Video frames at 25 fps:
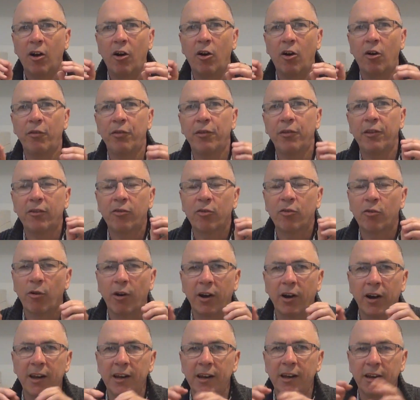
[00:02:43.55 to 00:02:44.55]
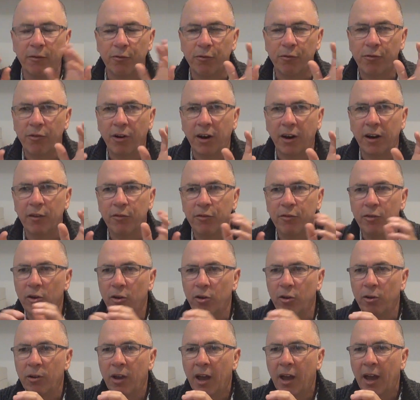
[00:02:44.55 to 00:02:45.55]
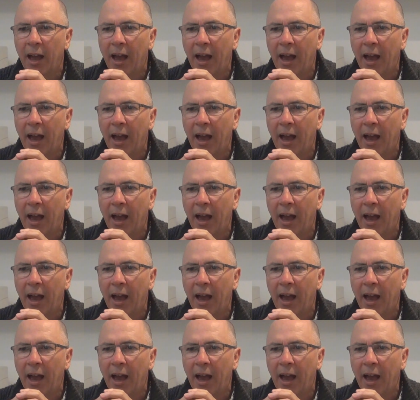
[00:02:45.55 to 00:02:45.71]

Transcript: on the screen in front of you,